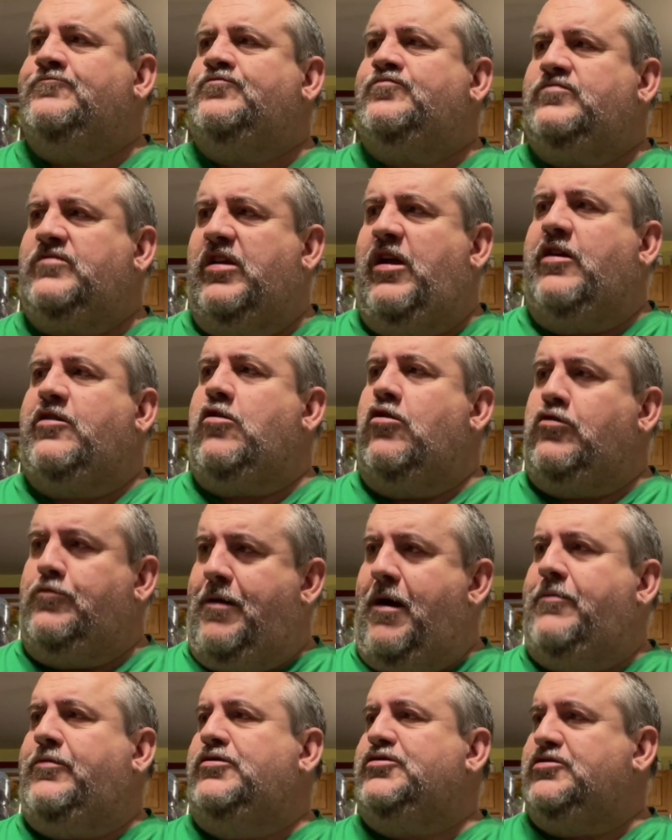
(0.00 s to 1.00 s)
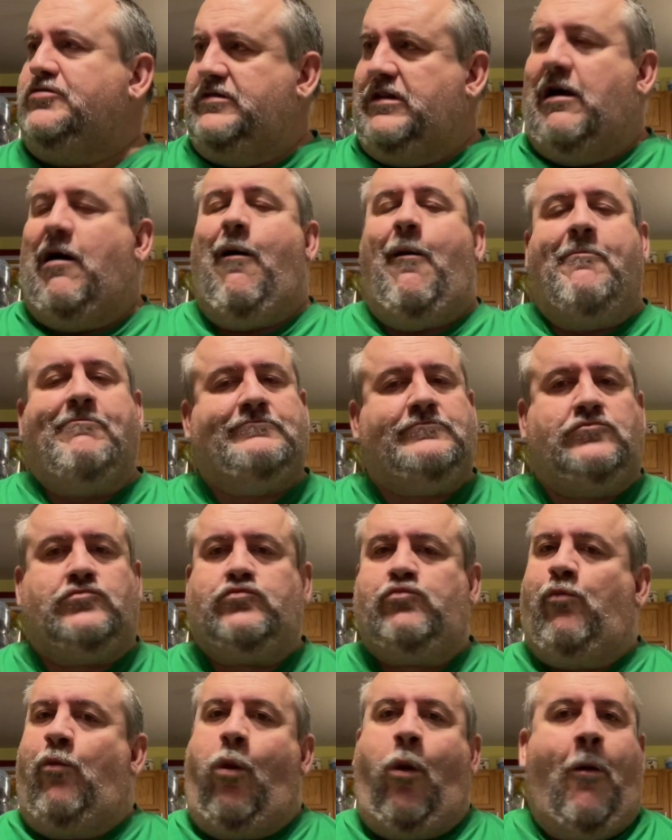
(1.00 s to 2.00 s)
Yeah, Cocoa Pebbles, yeah.
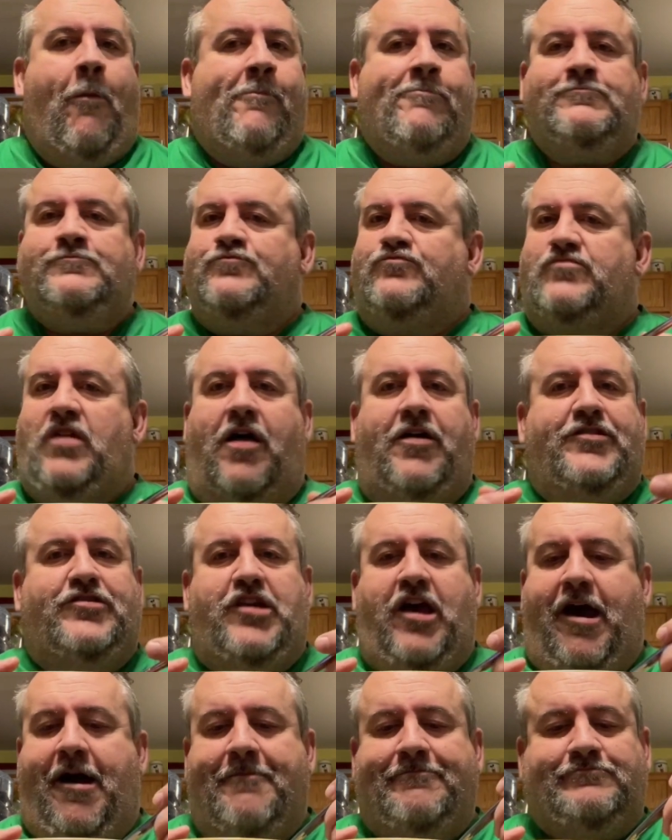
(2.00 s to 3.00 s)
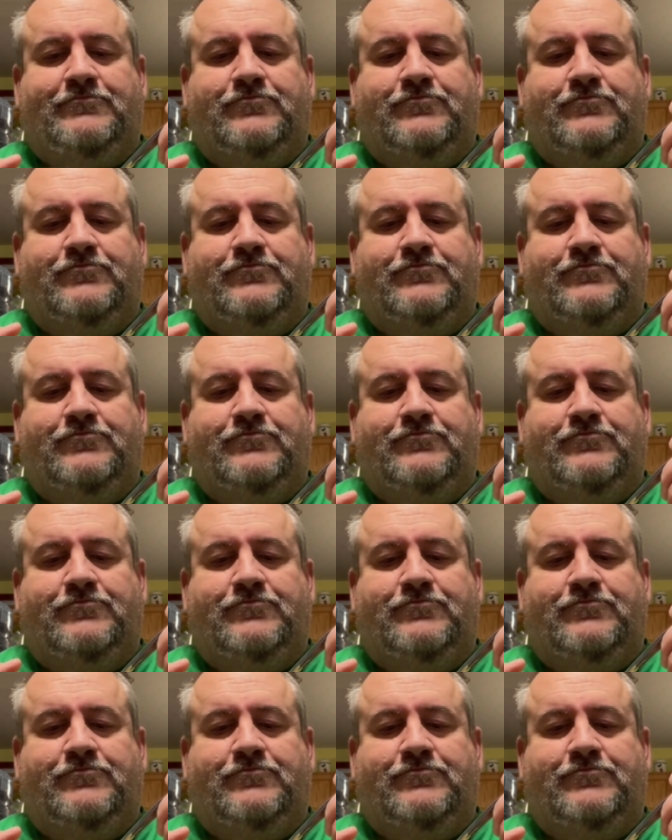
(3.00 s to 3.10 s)
Not like that.